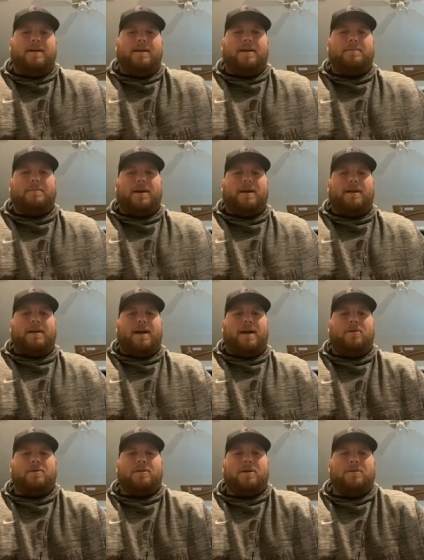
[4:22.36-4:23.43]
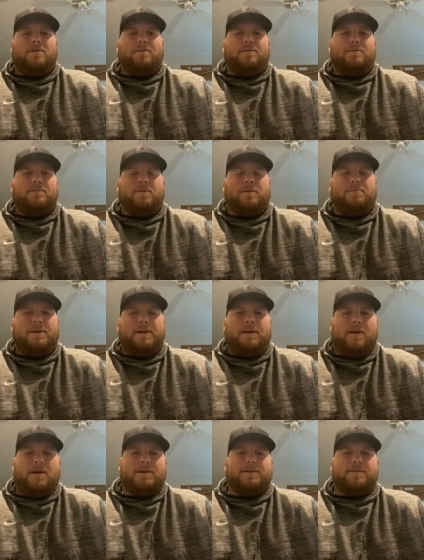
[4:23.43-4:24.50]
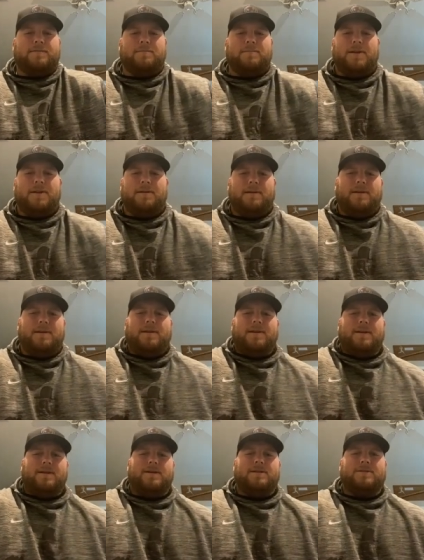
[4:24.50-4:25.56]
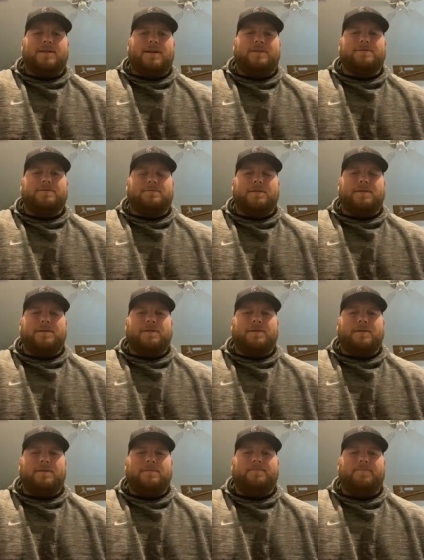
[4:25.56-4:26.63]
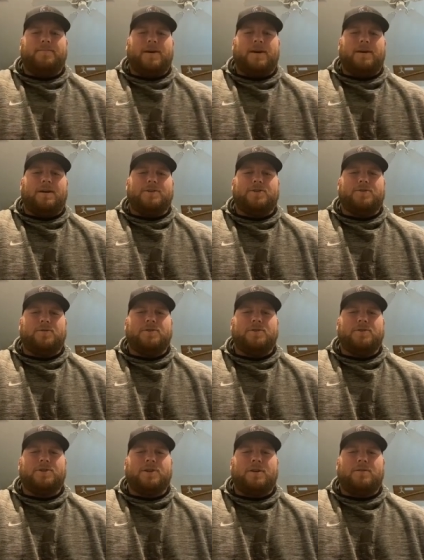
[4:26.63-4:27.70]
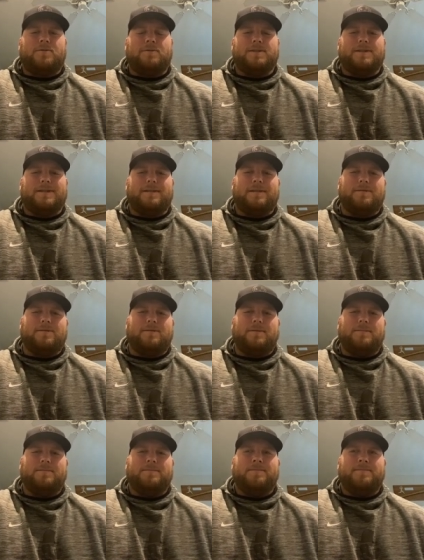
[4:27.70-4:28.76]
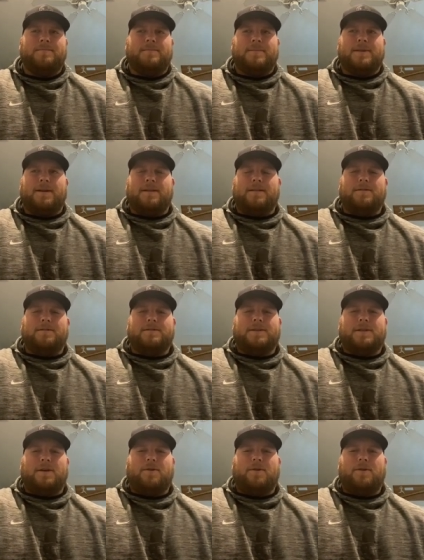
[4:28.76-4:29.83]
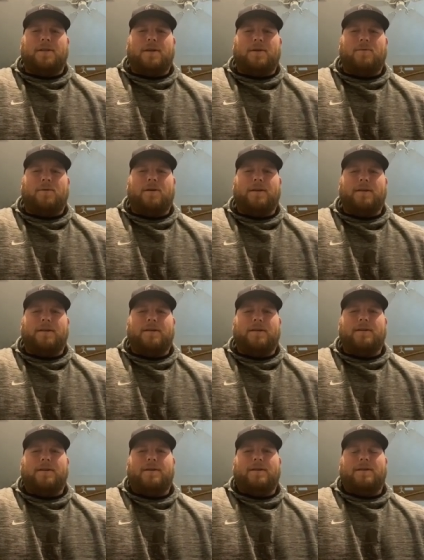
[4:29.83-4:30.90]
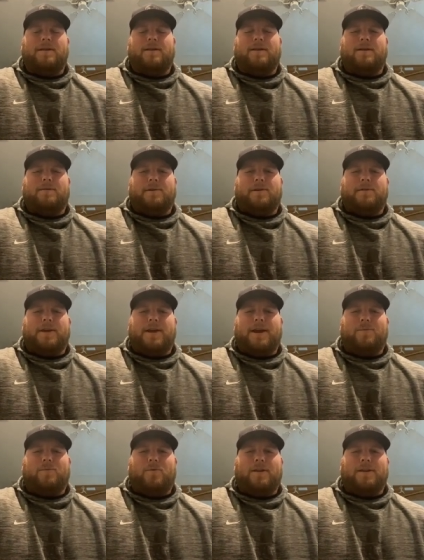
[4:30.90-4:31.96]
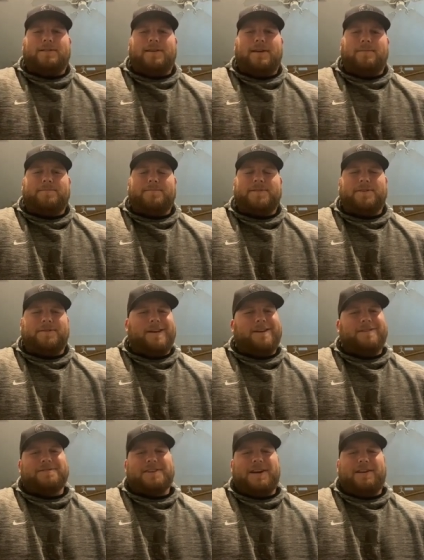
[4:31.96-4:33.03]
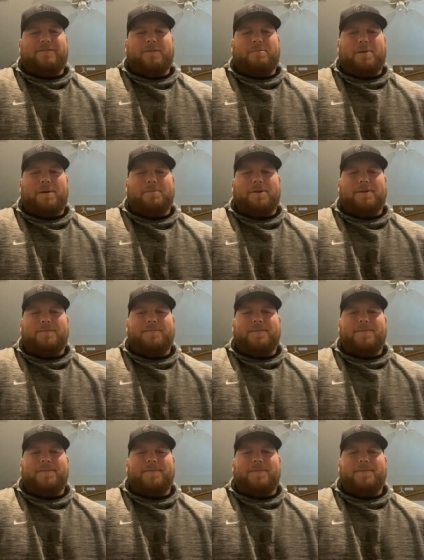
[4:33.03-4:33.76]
and my L cone were PRs for me, so that was really good. Short shuttle was a little slower than I wanted. We only had one attempt, so that was kind of a bummer.